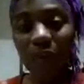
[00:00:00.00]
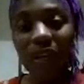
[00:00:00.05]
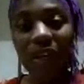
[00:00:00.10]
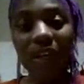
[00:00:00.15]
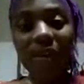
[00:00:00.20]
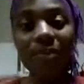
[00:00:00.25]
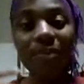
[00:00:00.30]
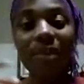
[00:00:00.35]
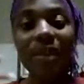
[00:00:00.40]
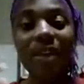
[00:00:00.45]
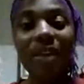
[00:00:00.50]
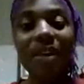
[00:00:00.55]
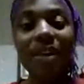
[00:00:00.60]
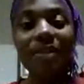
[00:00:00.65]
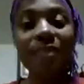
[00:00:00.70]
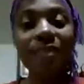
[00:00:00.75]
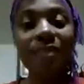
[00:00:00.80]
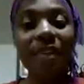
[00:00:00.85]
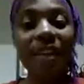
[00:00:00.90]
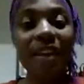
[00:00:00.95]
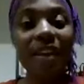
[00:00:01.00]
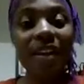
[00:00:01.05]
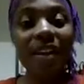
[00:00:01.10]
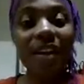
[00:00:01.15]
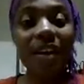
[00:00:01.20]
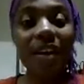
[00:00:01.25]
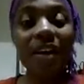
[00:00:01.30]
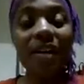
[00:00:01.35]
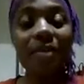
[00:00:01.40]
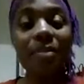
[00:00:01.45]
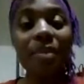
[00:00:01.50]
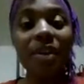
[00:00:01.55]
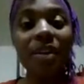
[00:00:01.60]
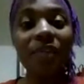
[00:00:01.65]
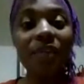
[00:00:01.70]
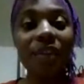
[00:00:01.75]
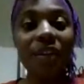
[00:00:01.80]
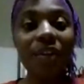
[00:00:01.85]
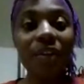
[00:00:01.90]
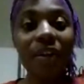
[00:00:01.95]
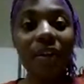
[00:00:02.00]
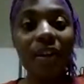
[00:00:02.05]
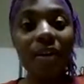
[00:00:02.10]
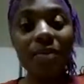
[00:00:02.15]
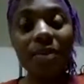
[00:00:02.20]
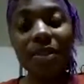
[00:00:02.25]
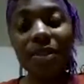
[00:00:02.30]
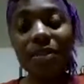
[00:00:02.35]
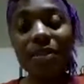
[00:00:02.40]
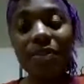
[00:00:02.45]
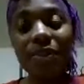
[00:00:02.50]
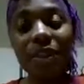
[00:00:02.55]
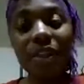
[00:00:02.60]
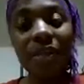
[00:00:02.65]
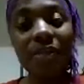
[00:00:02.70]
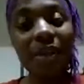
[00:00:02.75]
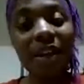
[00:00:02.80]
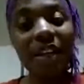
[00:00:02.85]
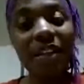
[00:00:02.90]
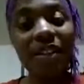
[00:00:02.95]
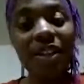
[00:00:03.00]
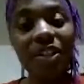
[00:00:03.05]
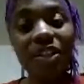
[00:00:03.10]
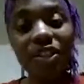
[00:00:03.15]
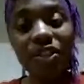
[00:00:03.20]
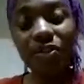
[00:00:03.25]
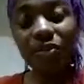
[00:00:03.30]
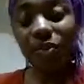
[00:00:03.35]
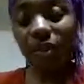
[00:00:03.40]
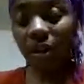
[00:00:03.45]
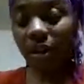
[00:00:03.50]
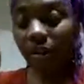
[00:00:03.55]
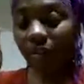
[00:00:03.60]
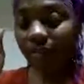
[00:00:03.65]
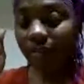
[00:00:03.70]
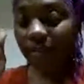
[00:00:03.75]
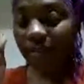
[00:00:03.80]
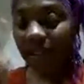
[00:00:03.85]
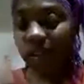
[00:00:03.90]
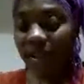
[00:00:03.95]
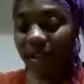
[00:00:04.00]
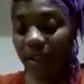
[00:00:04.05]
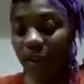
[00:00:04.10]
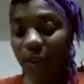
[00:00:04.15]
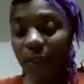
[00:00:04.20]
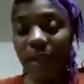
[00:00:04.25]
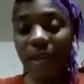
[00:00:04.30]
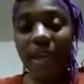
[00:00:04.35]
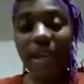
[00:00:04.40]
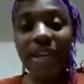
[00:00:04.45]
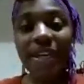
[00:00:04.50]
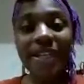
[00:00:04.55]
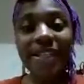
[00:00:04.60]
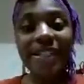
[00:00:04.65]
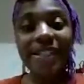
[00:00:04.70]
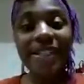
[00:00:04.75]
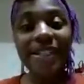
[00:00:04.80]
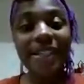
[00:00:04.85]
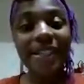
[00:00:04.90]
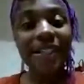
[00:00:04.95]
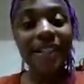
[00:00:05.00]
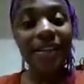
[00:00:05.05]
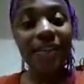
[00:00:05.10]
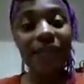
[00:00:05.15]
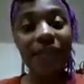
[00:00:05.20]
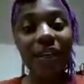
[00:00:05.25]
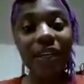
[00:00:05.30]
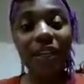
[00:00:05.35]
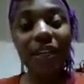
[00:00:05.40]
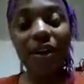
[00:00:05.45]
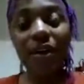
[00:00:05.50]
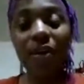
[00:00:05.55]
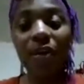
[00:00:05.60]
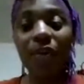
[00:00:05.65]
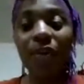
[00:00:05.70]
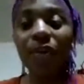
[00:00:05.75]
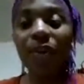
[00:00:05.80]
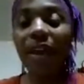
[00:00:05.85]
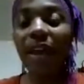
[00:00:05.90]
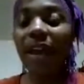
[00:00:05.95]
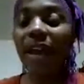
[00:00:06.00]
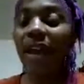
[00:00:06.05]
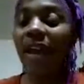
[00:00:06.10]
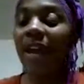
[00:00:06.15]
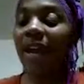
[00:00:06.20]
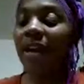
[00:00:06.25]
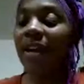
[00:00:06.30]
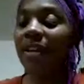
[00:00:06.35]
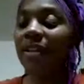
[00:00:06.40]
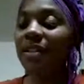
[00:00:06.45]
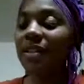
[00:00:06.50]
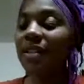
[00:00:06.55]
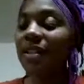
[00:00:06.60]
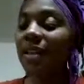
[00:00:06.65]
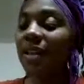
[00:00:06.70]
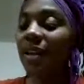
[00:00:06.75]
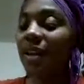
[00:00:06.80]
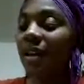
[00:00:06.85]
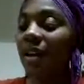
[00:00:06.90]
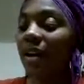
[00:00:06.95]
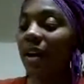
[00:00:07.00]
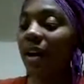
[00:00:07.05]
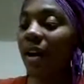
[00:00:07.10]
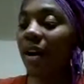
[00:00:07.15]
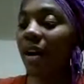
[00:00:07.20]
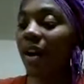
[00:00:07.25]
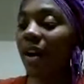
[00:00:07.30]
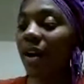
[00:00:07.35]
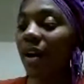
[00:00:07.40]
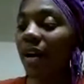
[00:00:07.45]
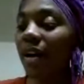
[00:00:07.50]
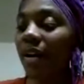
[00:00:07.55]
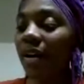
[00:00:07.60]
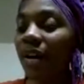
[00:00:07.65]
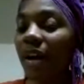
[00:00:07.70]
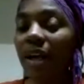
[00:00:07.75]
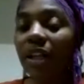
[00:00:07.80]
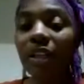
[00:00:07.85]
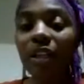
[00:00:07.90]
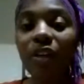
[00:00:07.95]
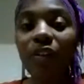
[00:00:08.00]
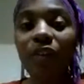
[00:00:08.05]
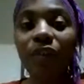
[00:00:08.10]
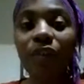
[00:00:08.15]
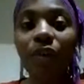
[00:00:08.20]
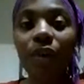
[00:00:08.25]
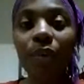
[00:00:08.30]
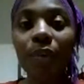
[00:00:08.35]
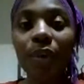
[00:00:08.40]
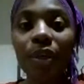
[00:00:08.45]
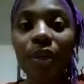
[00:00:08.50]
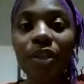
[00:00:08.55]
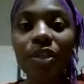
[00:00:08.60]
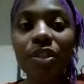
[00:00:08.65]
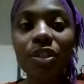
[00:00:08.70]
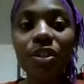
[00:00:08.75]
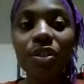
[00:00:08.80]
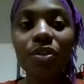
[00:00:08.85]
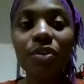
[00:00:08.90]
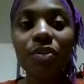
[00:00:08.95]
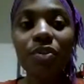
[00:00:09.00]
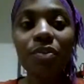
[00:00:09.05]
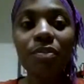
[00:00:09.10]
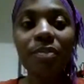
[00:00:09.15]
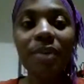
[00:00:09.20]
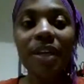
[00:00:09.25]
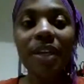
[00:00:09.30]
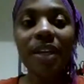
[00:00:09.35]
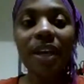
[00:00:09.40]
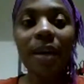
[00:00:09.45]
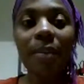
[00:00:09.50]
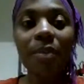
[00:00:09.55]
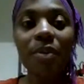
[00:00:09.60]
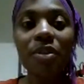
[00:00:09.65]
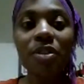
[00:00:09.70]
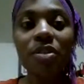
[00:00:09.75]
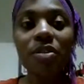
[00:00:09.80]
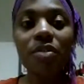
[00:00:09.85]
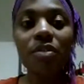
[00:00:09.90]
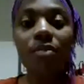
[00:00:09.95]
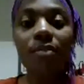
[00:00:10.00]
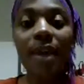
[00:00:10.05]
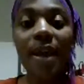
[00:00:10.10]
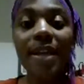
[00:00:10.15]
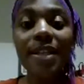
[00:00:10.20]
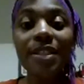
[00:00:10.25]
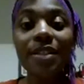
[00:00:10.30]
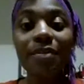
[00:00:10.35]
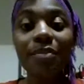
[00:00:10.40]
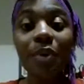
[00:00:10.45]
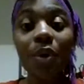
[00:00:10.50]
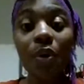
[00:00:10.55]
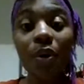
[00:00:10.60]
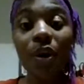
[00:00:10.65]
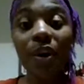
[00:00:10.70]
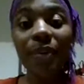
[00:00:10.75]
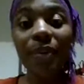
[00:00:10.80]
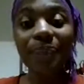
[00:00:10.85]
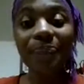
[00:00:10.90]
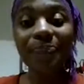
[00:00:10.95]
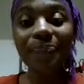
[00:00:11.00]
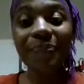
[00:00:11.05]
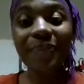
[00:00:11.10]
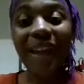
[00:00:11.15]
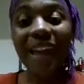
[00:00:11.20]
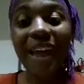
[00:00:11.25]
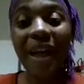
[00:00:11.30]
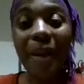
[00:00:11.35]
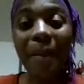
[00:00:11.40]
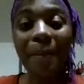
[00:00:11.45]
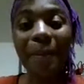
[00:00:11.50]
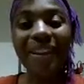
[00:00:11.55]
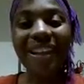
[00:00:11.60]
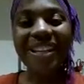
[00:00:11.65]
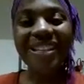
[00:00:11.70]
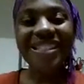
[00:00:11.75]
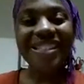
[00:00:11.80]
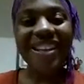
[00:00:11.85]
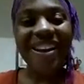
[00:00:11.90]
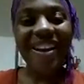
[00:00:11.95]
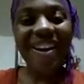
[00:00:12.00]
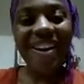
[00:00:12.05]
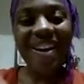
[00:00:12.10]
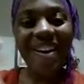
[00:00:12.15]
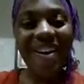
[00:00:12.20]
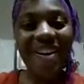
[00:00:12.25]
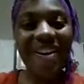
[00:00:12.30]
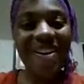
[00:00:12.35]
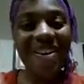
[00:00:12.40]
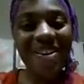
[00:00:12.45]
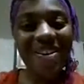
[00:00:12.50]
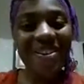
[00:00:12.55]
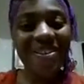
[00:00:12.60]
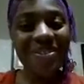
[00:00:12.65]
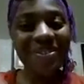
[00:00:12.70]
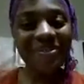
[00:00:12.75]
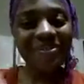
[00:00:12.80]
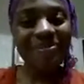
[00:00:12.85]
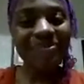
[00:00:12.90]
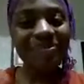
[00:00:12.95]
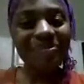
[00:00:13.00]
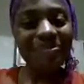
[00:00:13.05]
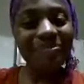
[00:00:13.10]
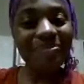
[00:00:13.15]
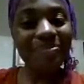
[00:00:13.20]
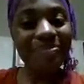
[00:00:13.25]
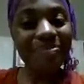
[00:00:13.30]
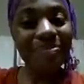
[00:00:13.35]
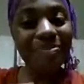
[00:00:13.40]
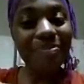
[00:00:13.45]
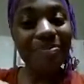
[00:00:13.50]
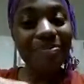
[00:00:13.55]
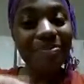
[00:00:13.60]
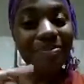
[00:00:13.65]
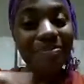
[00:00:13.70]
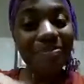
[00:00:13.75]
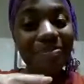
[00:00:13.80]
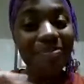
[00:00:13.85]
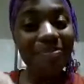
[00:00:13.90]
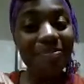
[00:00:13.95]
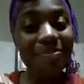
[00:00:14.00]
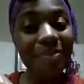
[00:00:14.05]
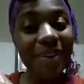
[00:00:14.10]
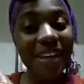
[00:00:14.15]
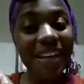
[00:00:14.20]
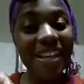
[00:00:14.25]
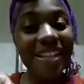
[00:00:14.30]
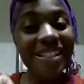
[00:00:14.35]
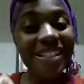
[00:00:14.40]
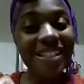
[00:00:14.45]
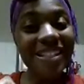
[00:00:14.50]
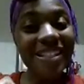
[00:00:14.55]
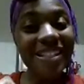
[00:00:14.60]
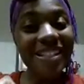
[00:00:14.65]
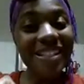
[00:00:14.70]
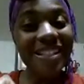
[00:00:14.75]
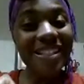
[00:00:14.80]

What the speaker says: can be a benefit or help to anybody that you know, go ahead and send the video. And I look forward to being able to make some more. Bless y'all. Peace.